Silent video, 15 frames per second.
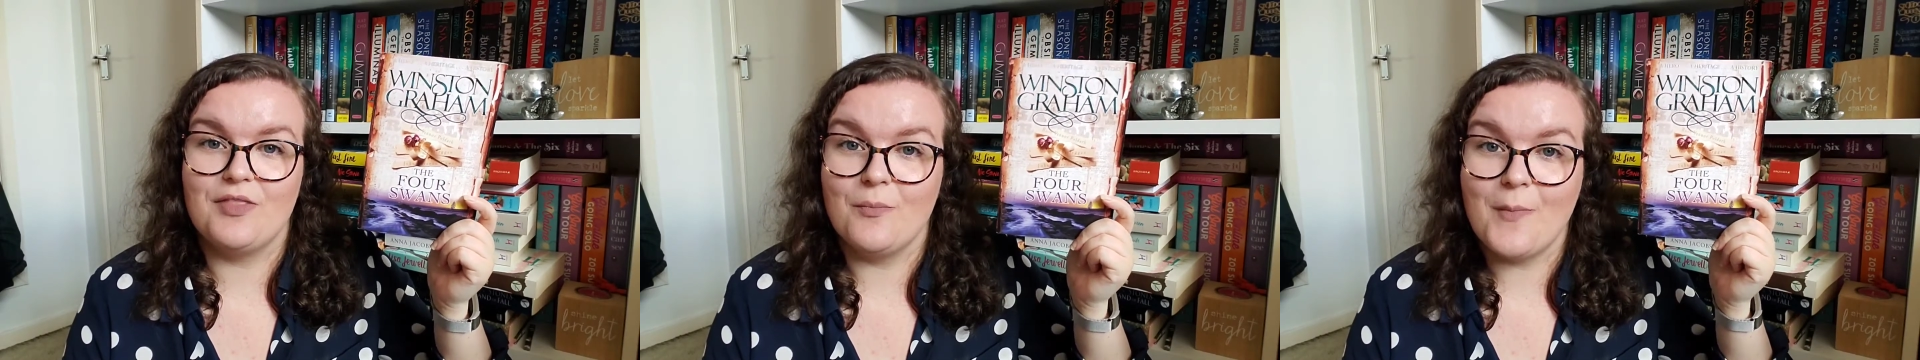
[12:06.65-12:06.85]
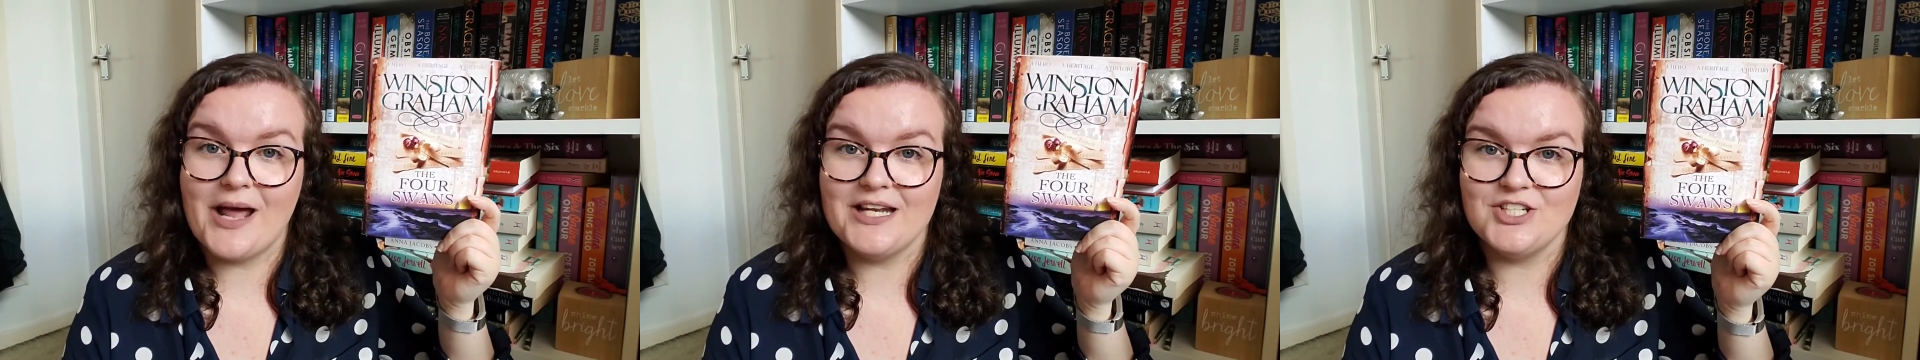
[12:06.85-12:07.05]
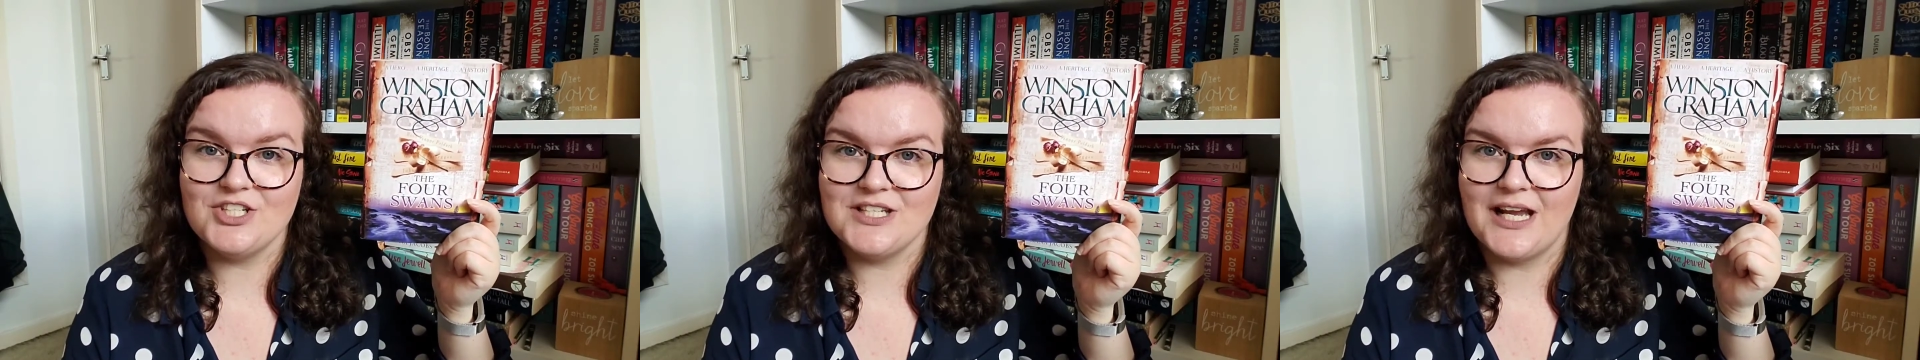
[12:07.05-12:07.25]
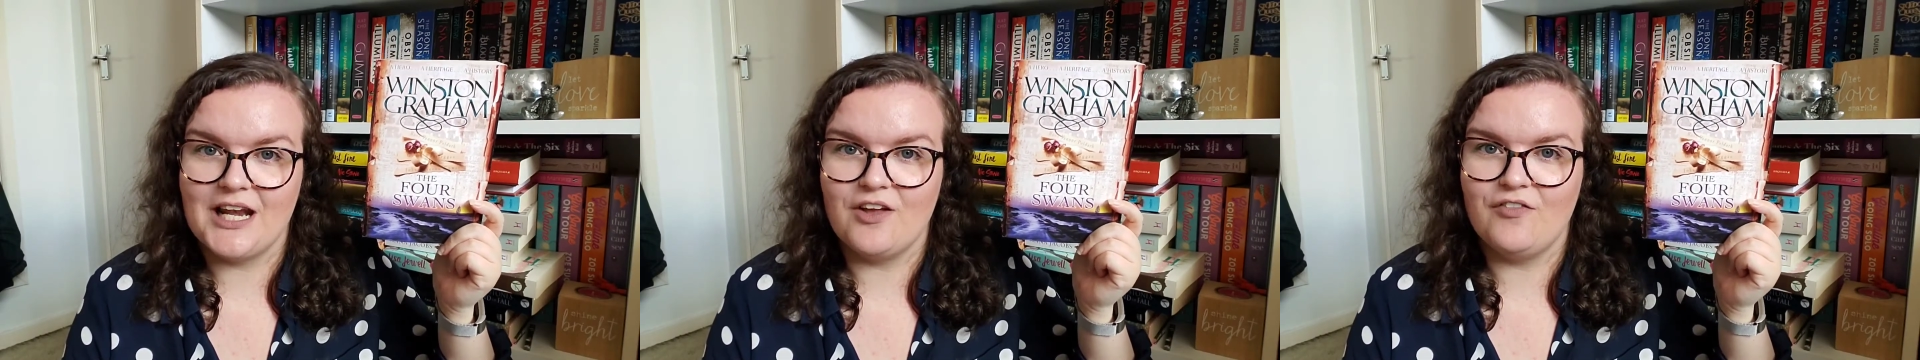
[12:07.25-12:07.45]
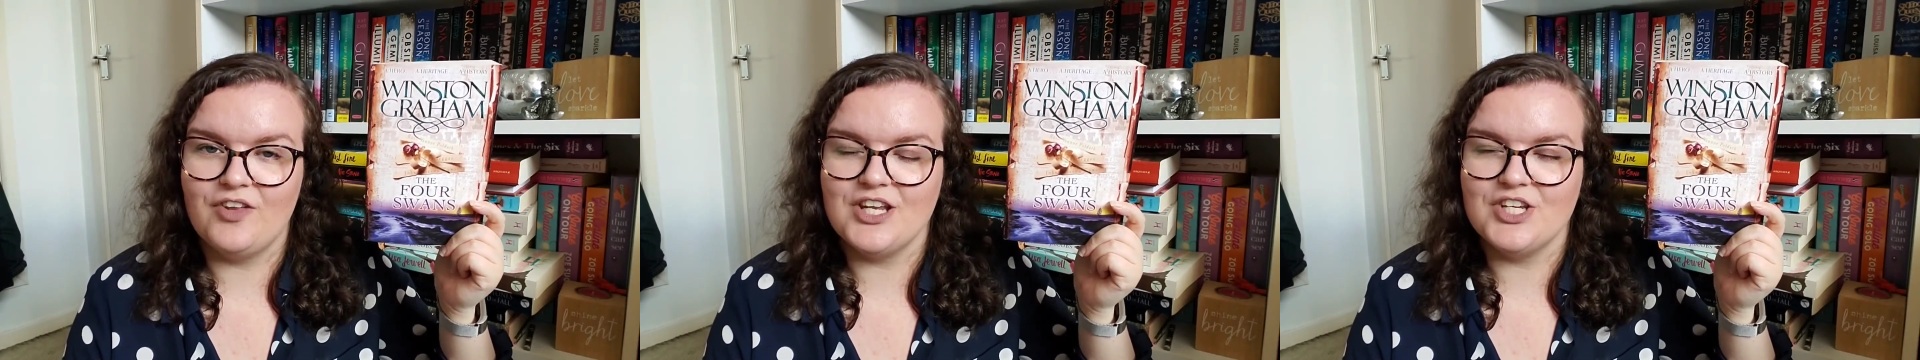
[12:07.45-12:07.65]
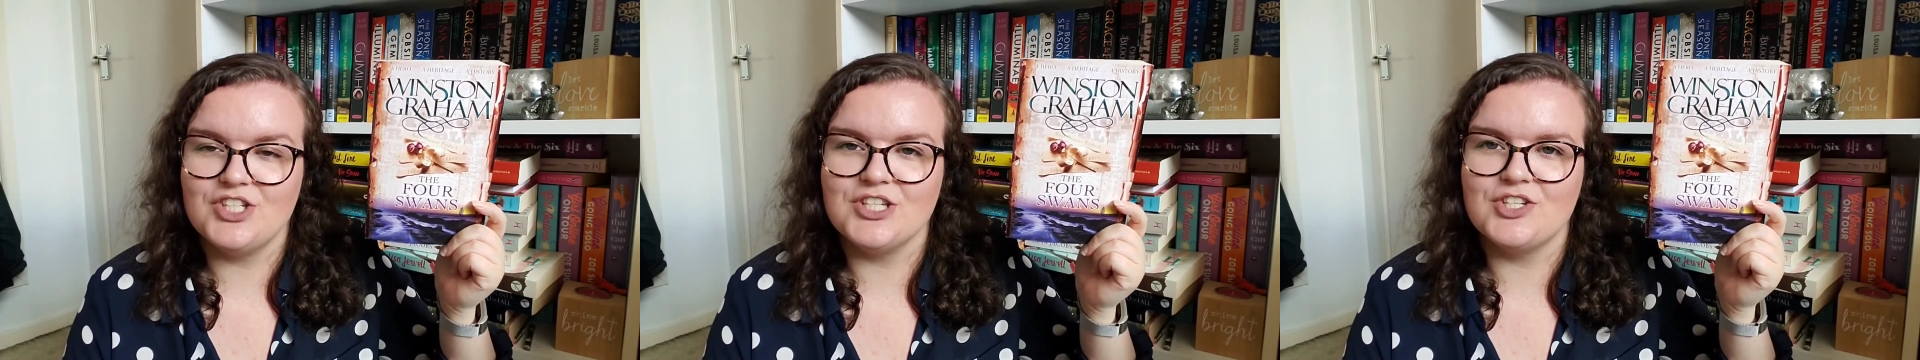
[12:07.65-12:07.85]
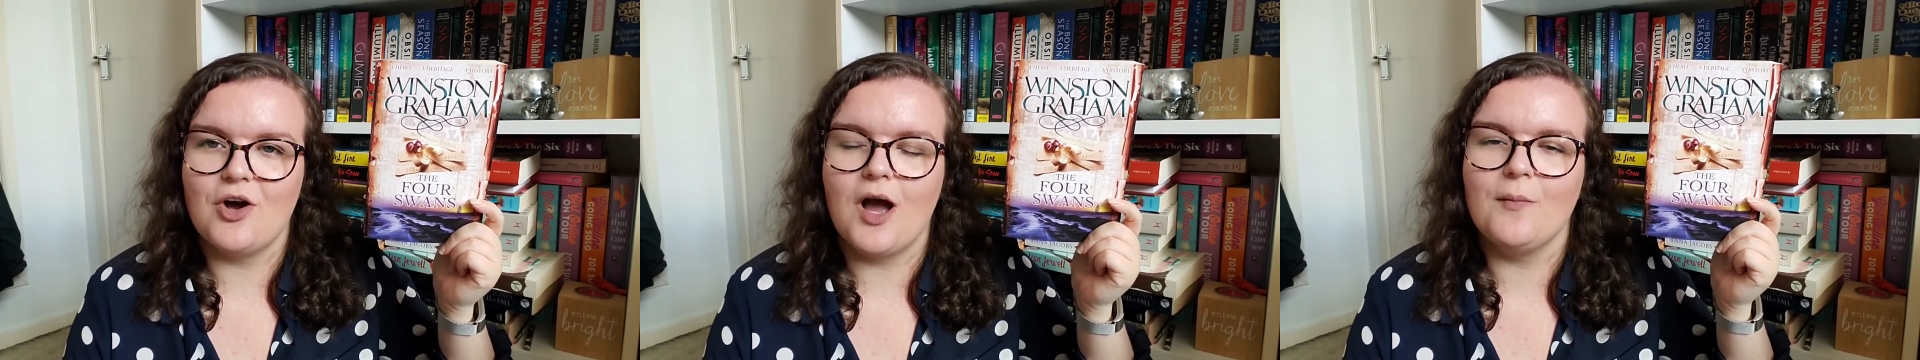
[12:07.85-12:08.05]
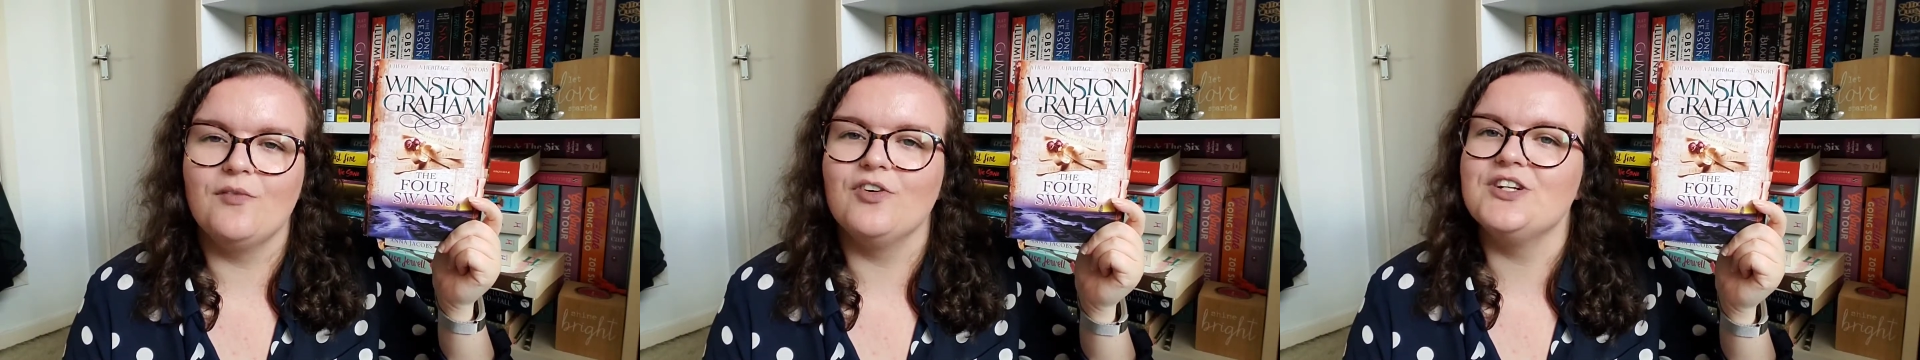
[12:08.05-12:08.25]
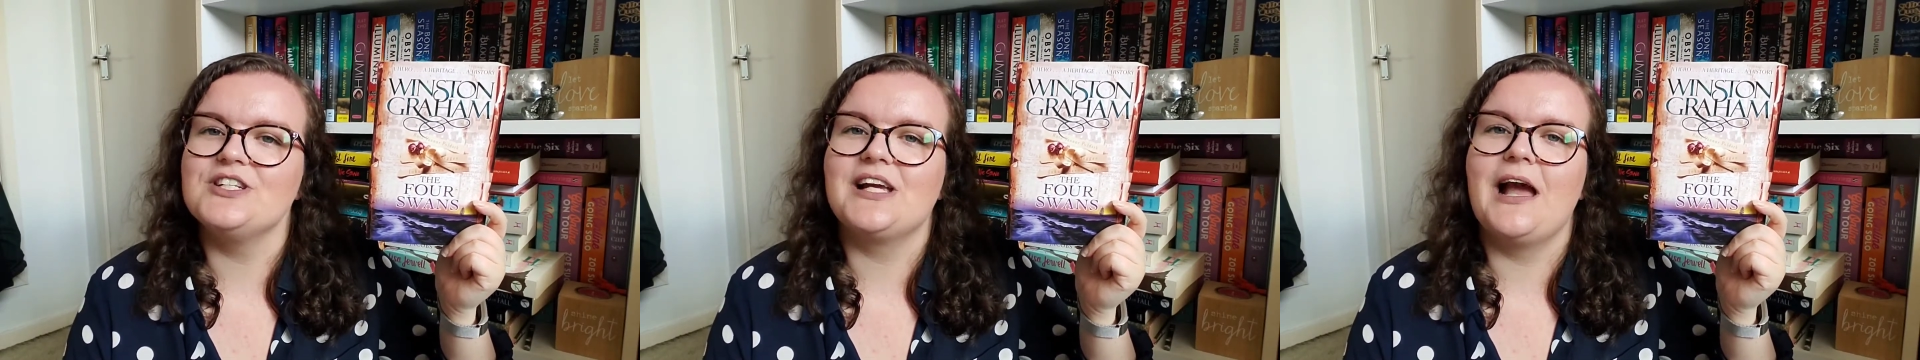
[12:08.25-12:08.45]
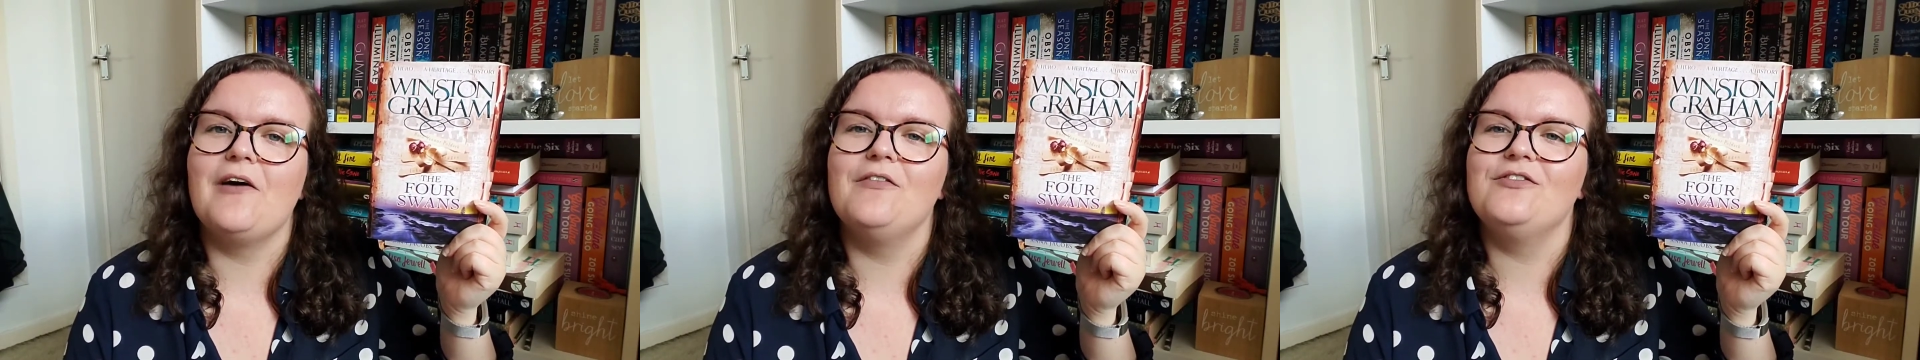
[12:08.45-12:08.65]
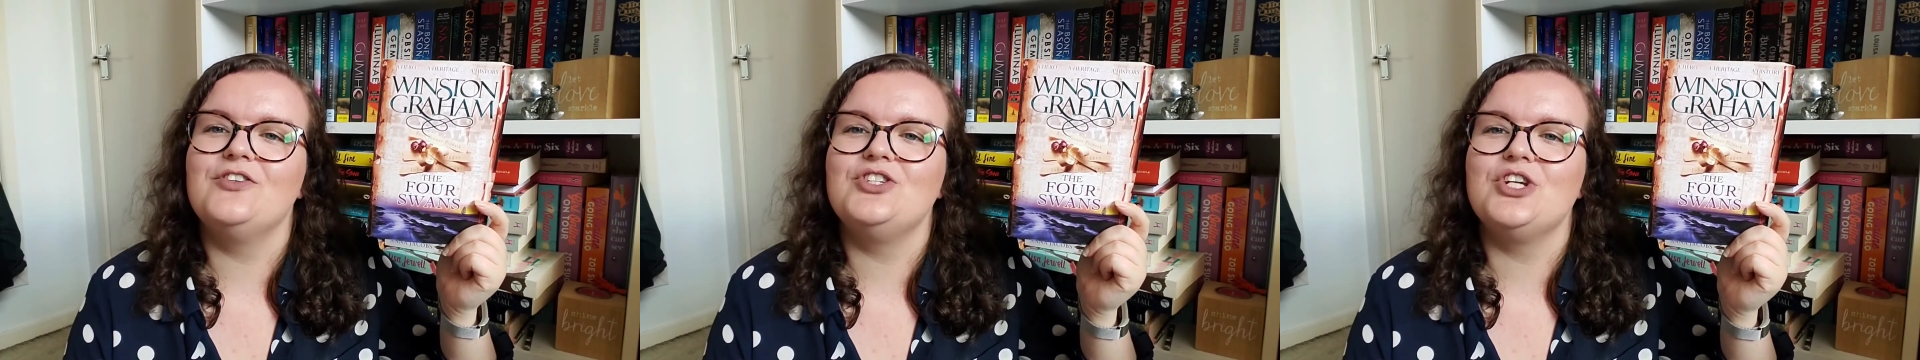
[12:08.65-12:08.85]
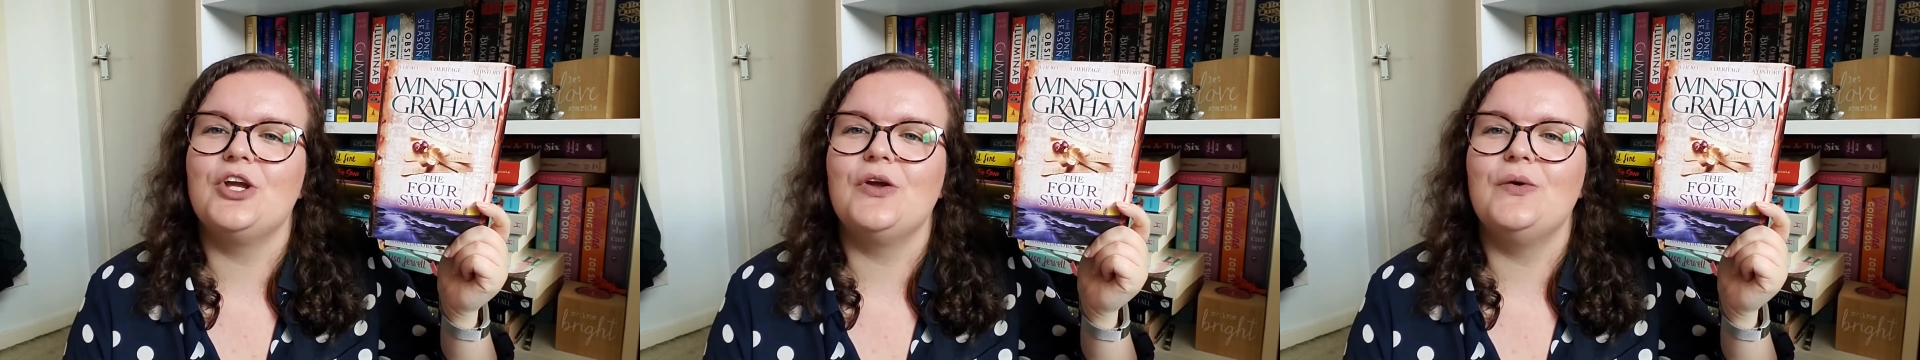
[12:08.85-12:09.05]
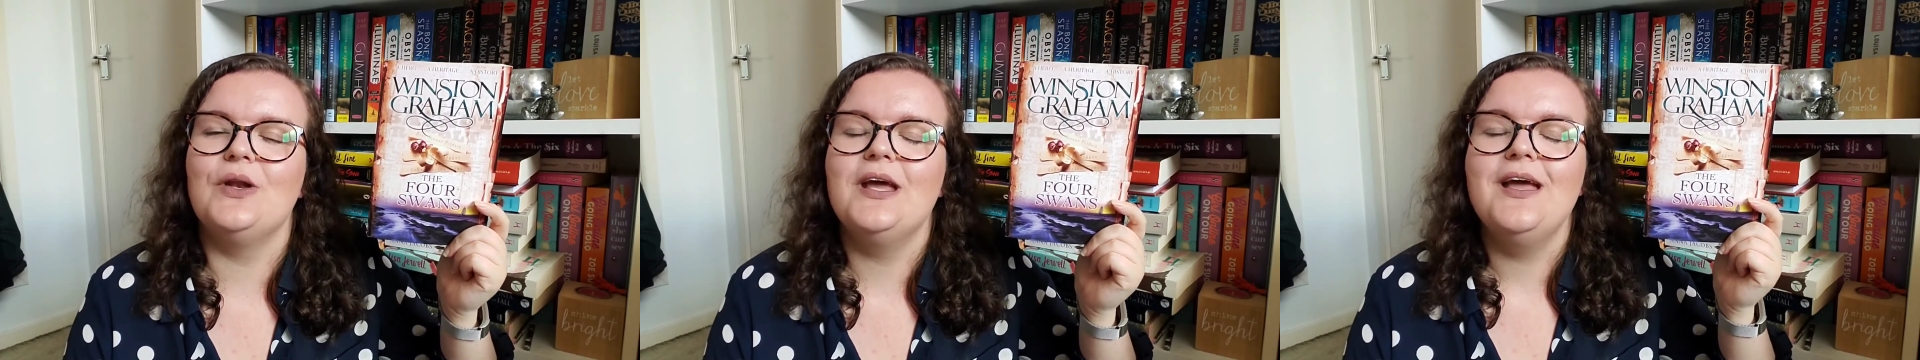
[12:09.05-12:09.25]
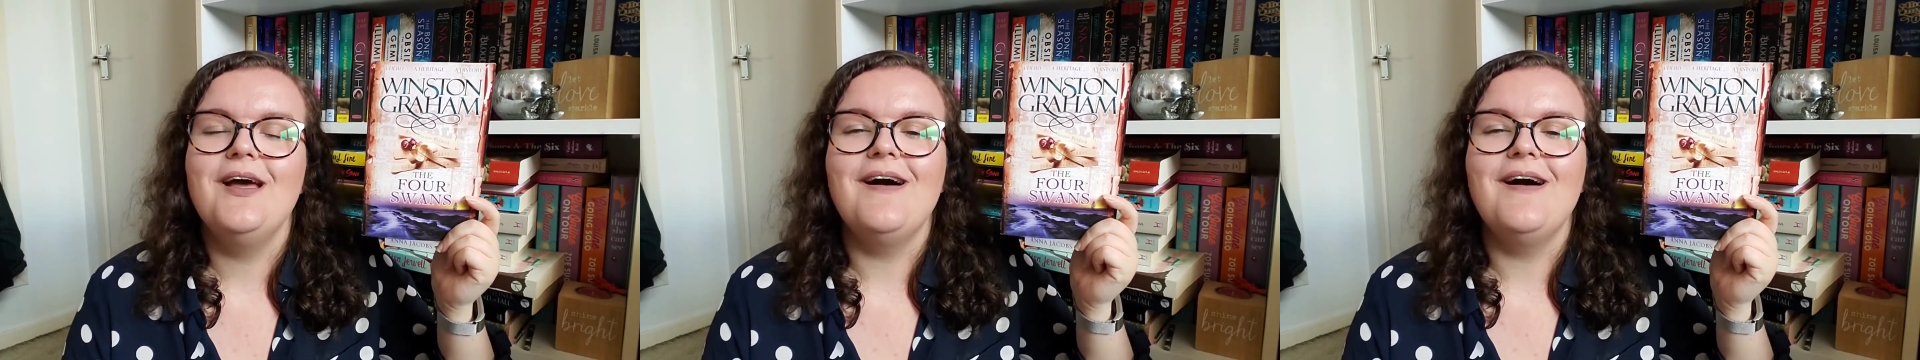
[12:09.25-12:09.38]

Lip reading: and managed to get it finished in time for it to count for June.